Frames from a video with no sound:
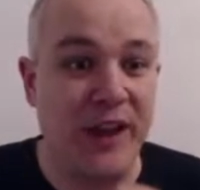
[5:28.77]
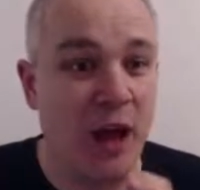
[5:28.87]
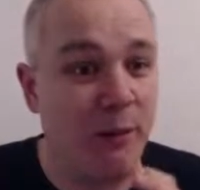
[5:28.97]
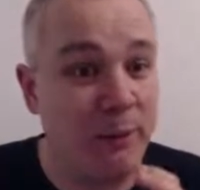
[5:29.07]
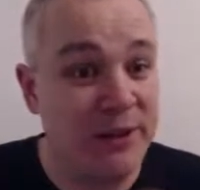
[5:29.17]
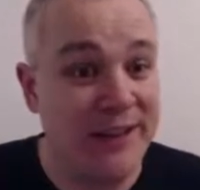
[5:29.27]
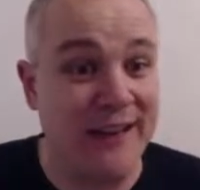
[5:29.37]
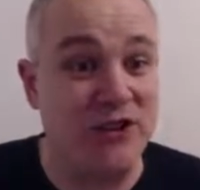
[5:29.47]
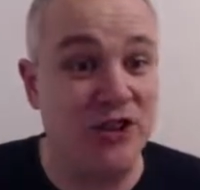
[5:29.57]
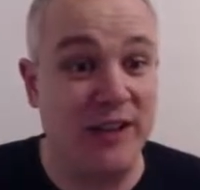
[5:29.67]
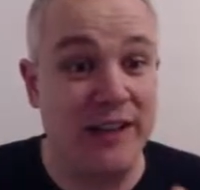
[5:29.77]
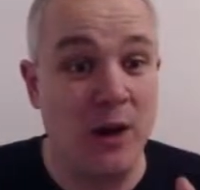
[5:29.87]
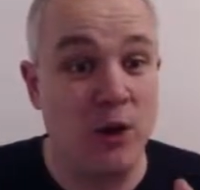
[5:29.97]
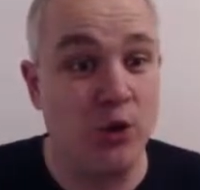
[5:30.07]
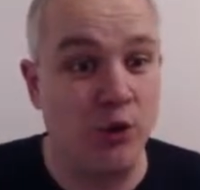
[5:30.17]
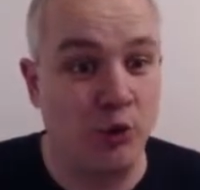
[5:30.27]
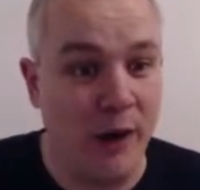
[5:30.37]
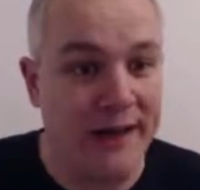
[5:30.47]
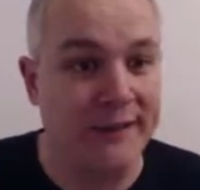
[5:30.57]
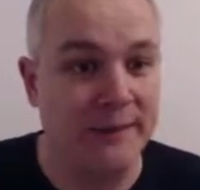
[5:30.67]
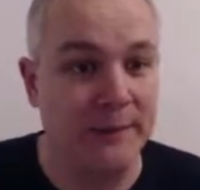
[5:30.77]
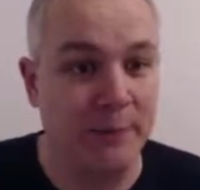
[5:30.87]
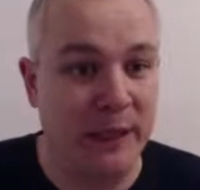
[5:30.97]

There are potentially great